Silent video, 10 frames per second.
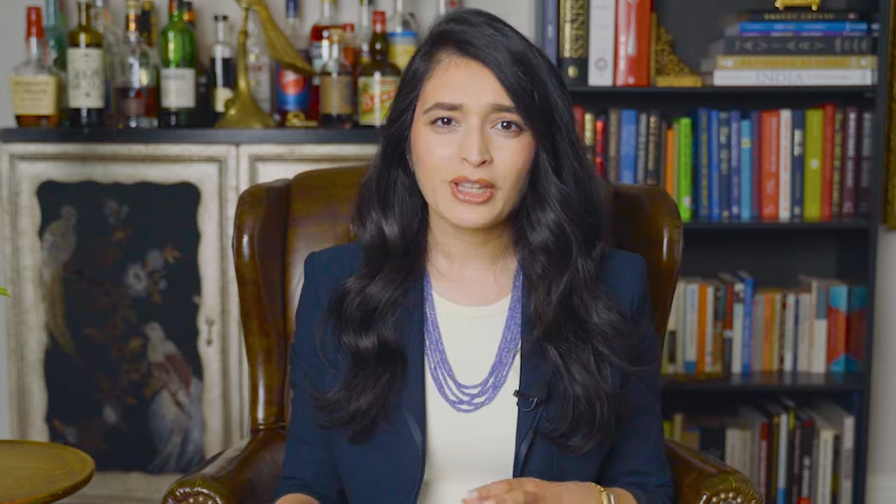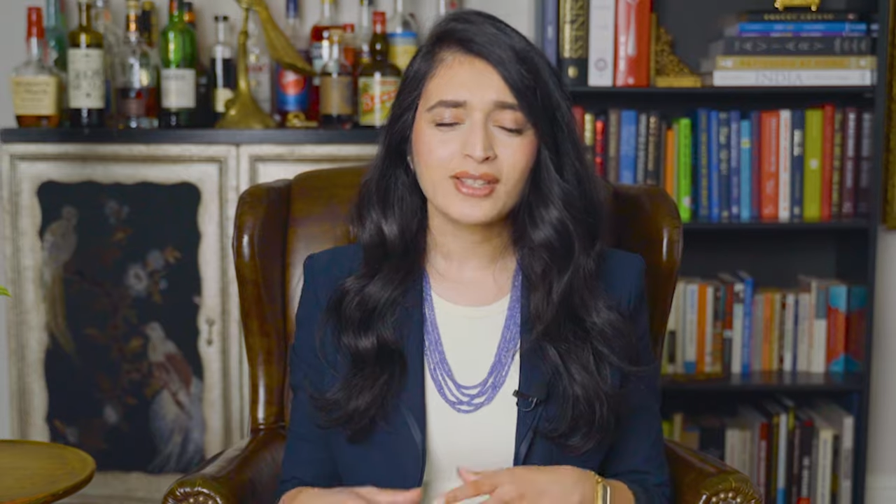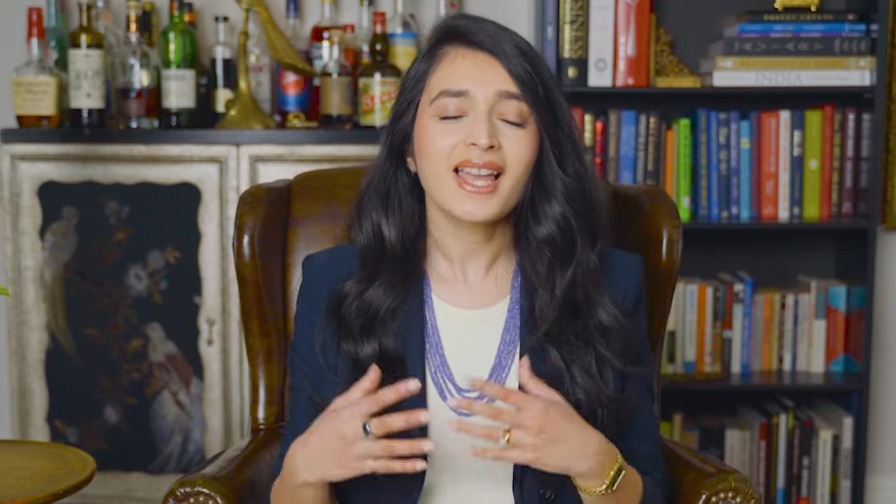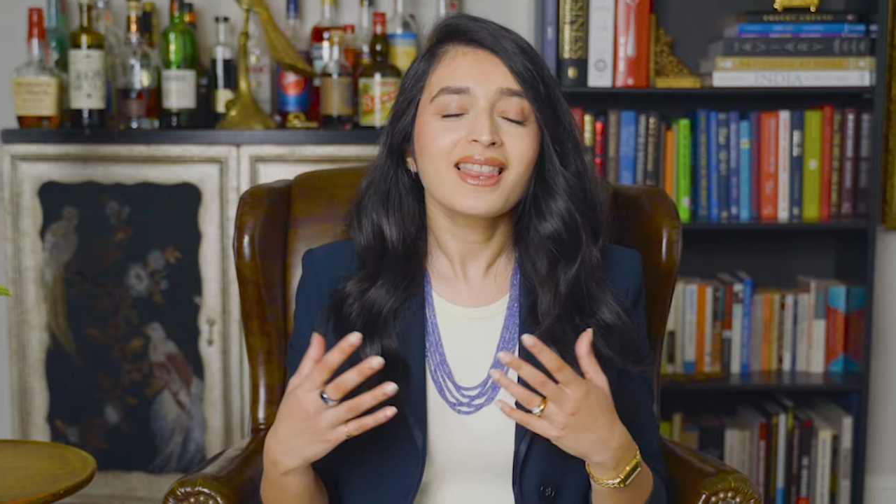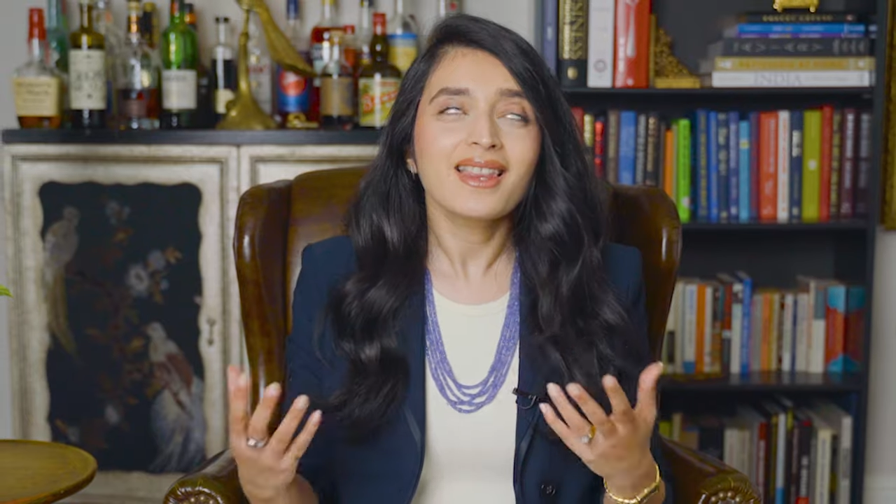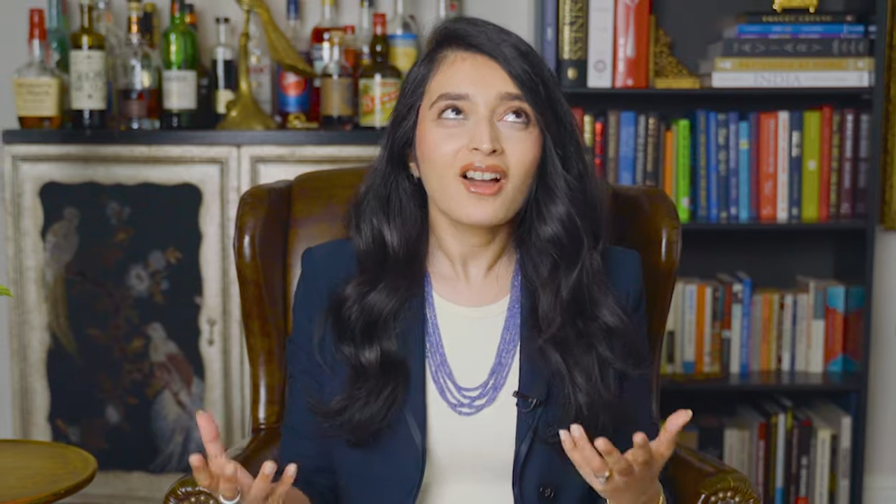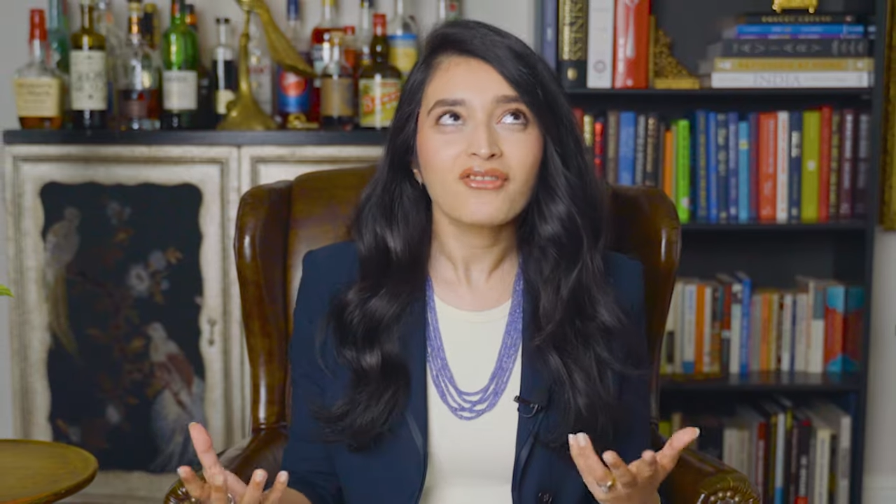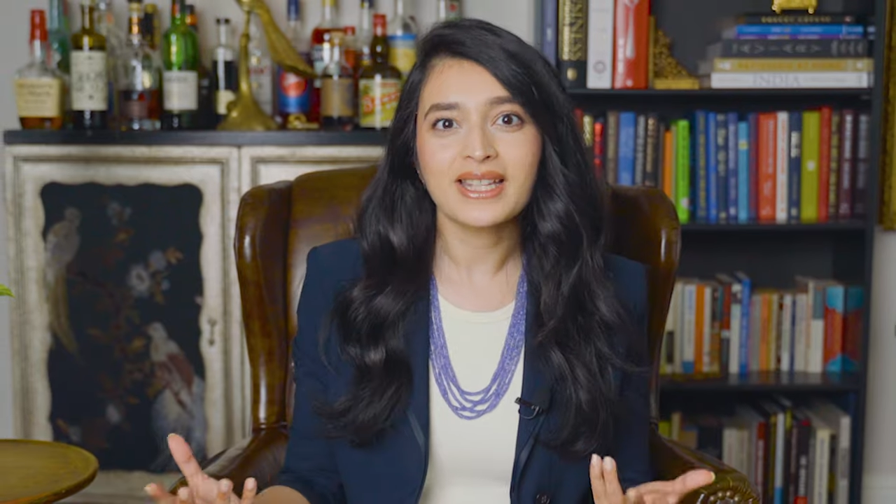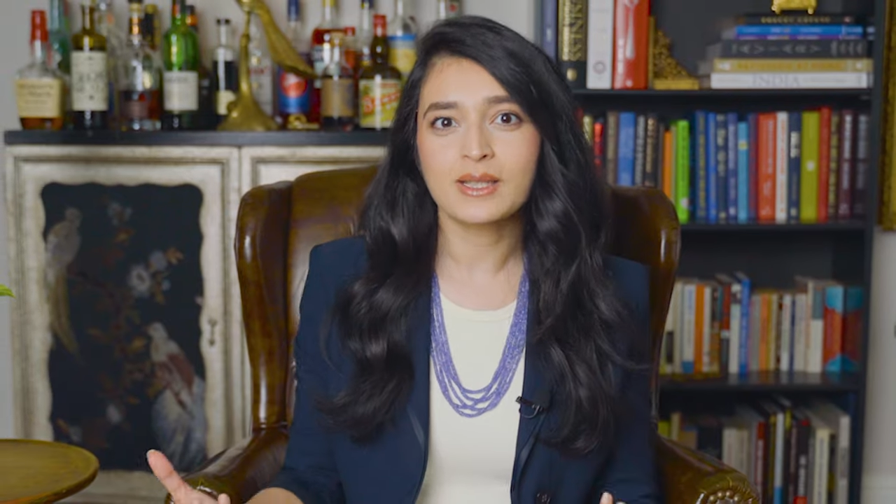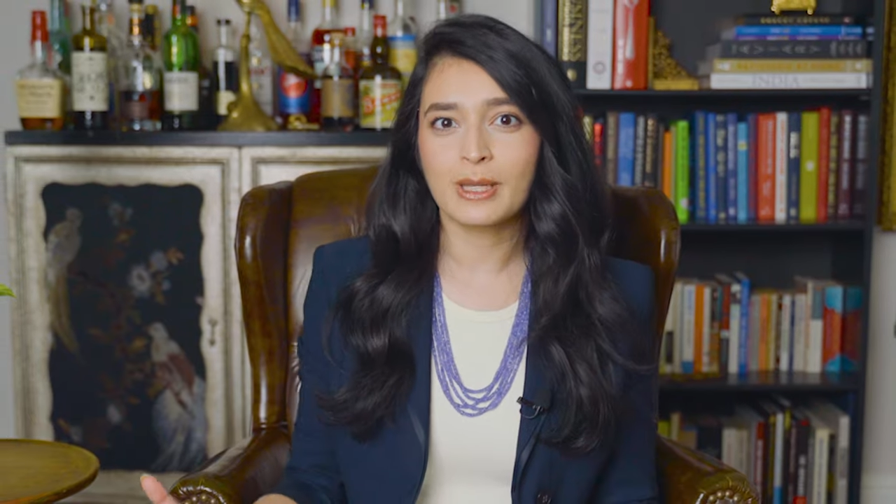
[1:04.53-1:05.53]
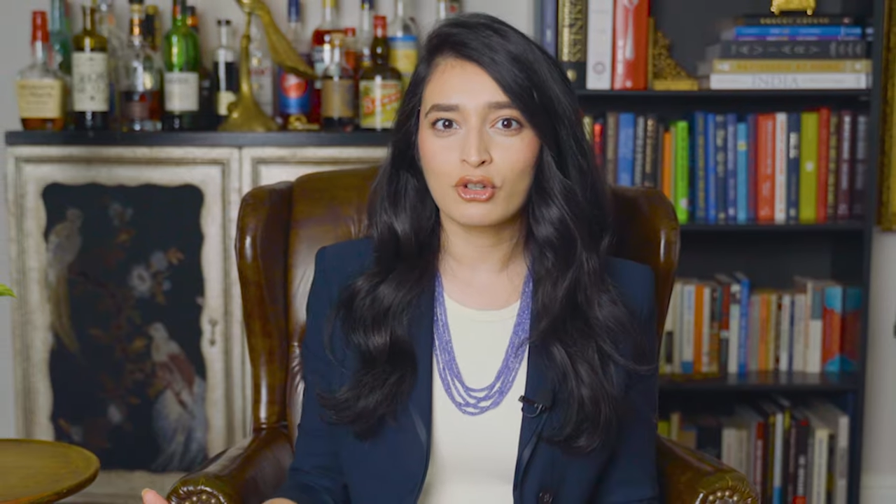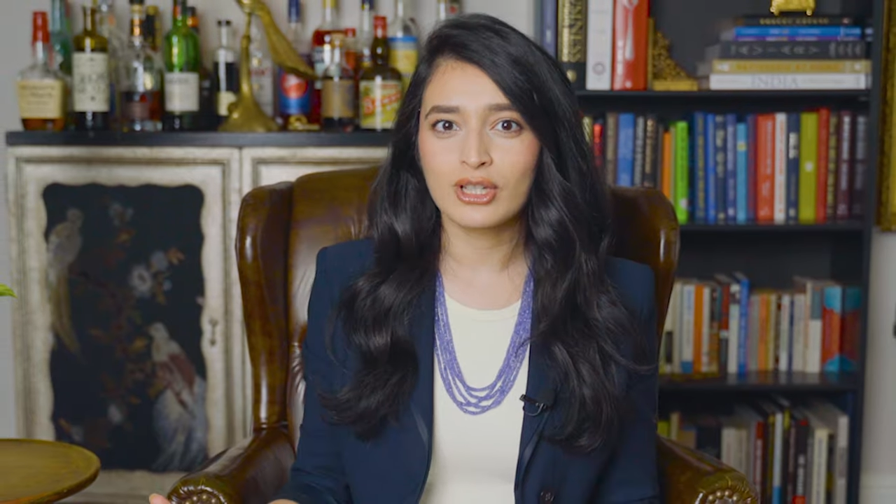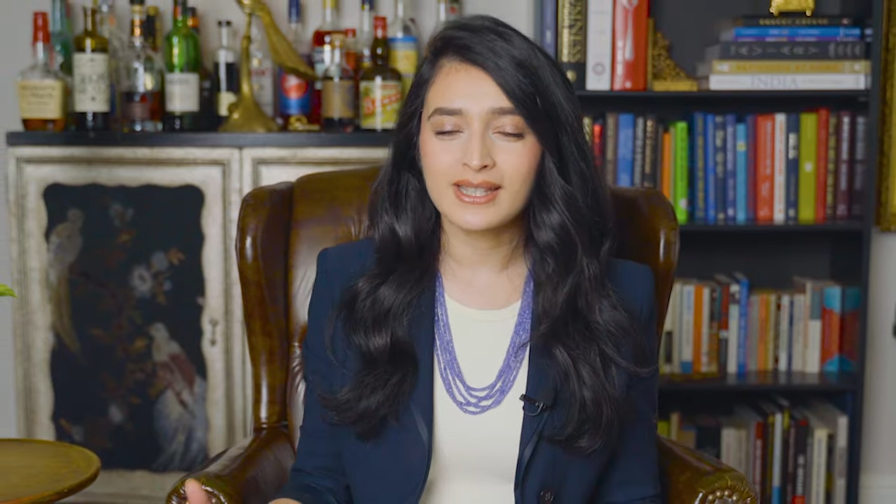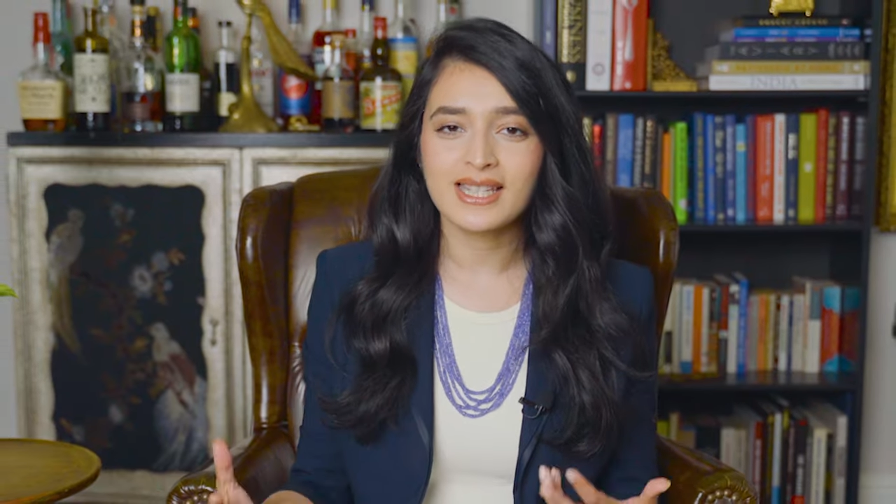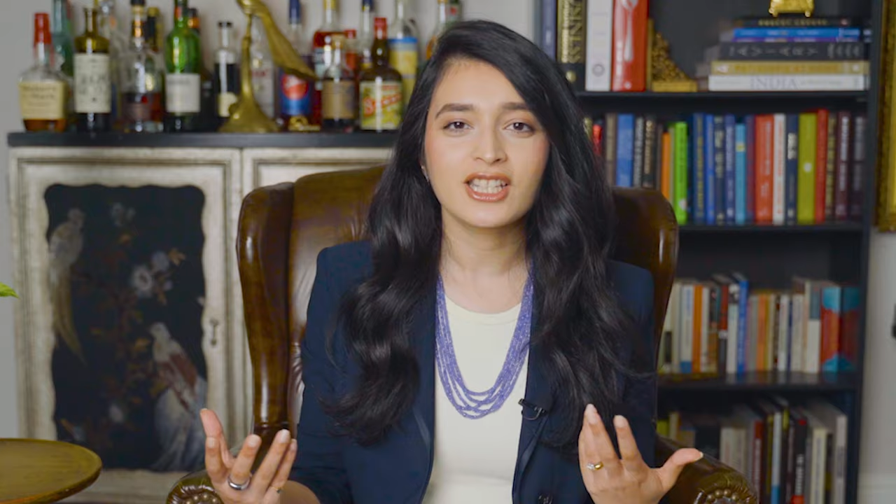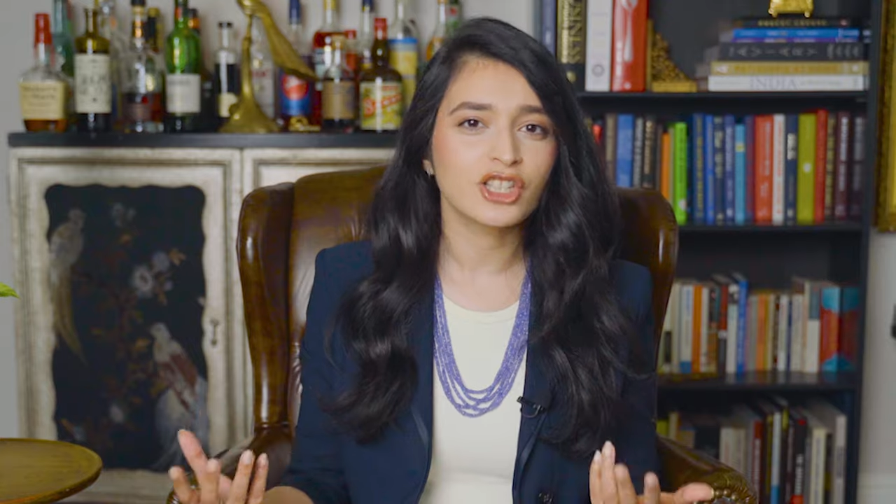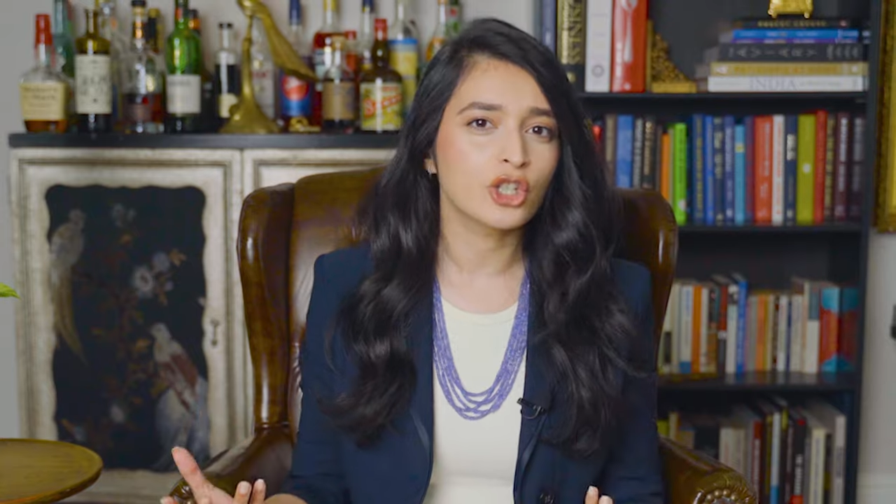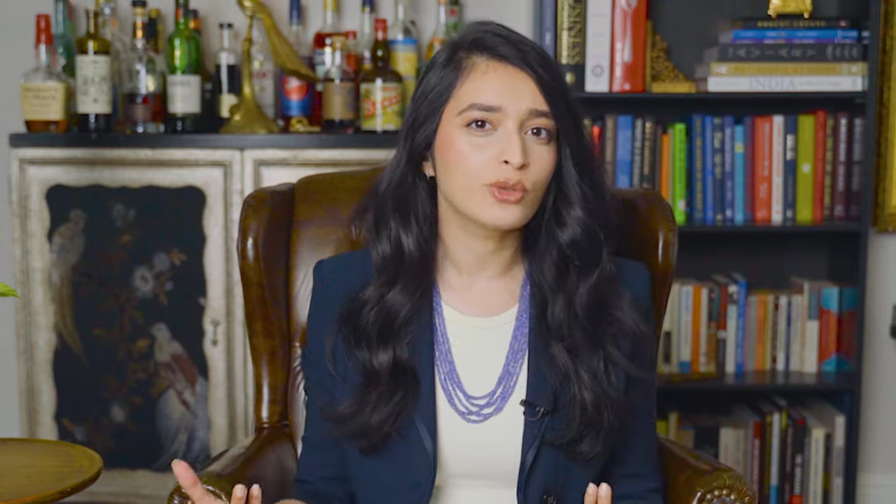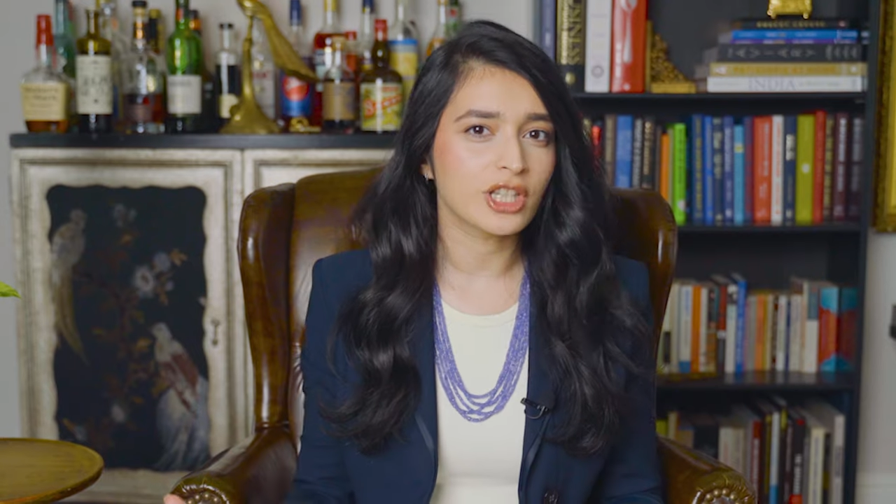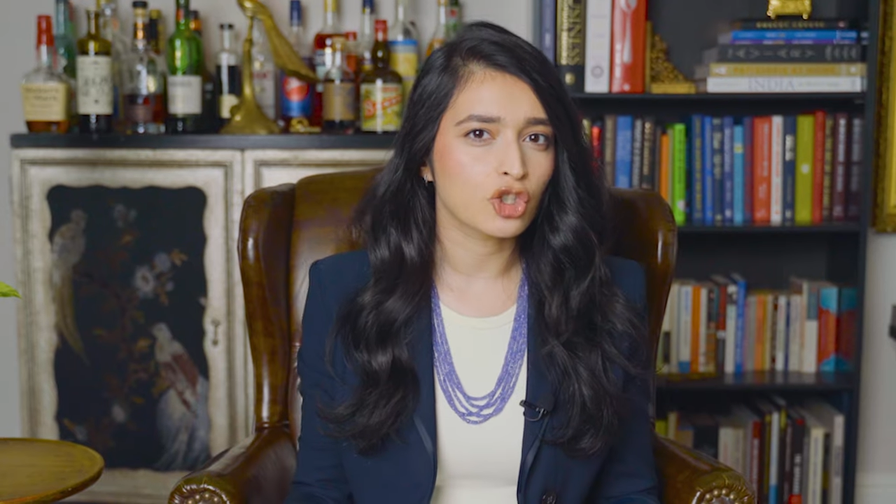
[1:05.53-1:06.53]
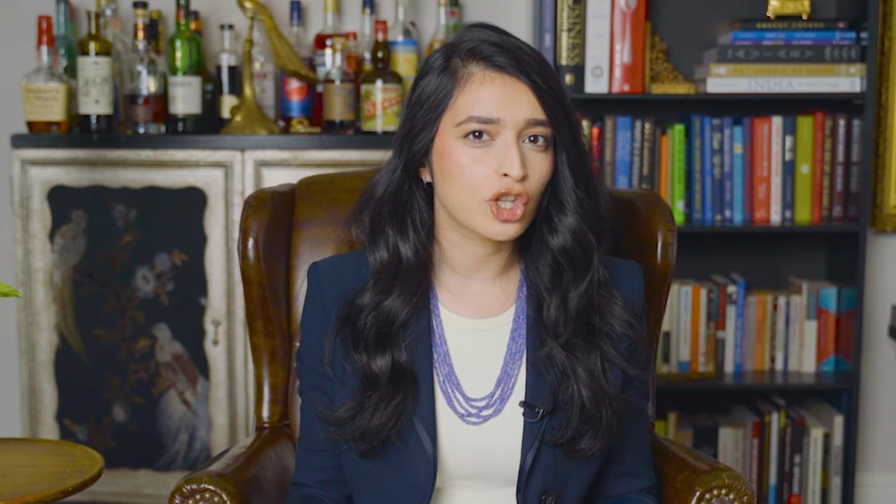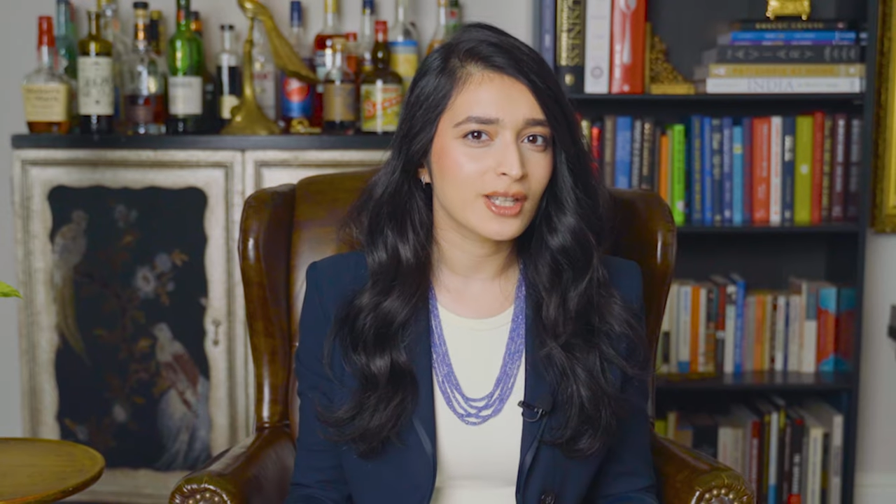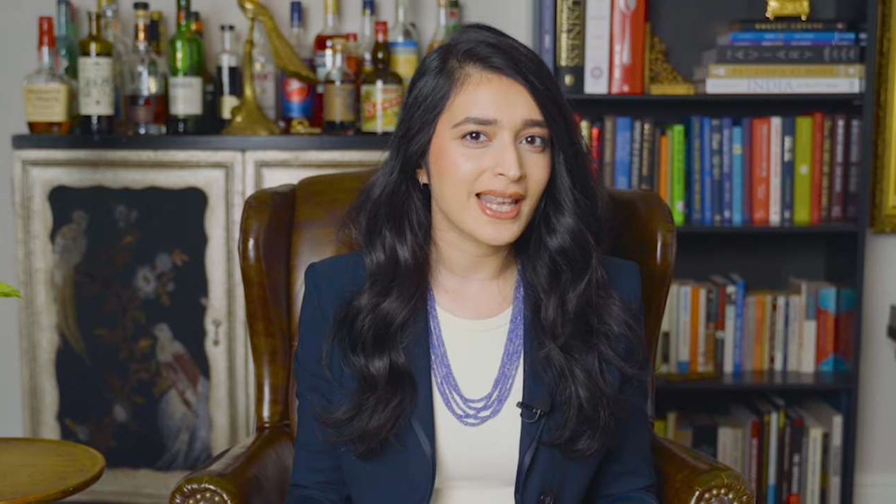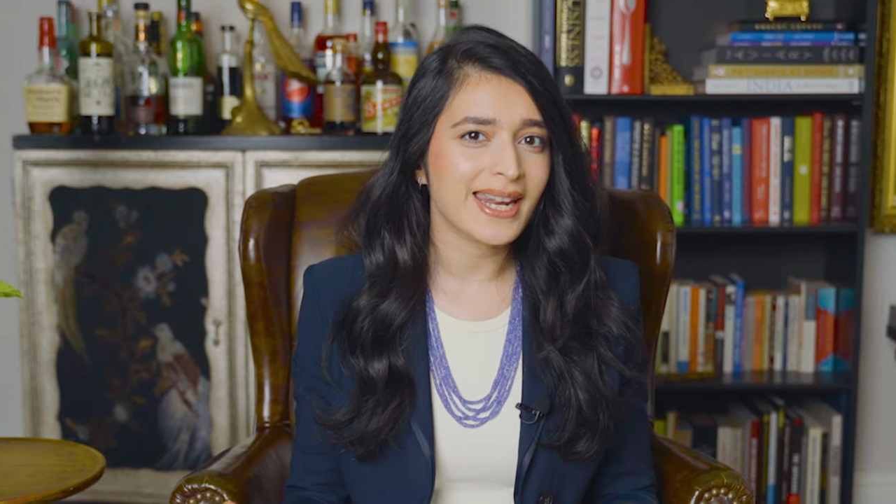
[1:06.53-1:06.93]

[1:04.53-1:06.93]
Because I love experiencing new dishes